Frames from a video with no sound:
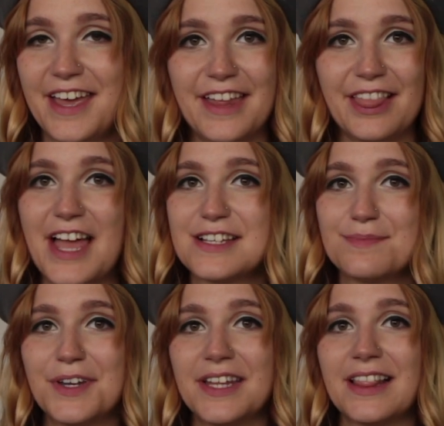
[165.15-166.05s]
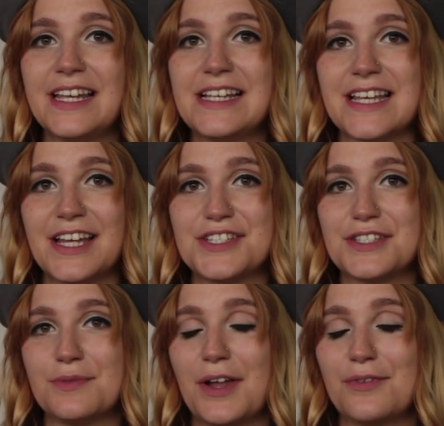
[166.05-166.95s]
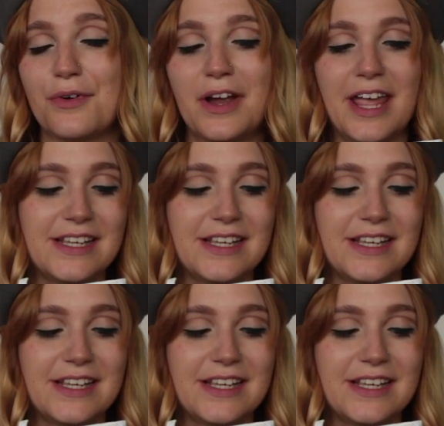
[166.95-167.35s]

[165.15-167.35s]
And last but not least, I just went for